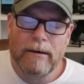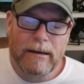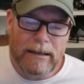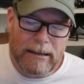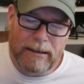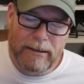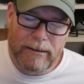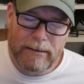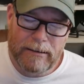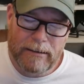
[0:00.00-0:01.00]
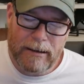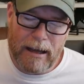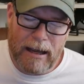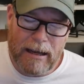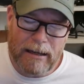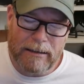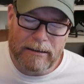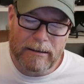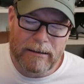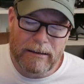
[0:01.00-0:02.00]
Uh,
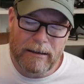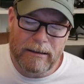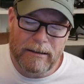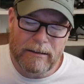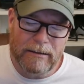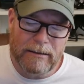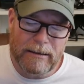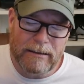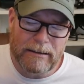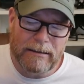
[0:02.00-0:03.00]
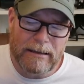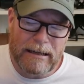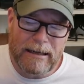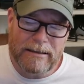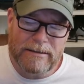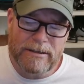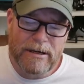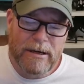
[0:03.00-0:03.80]
and the, the, the, the ends,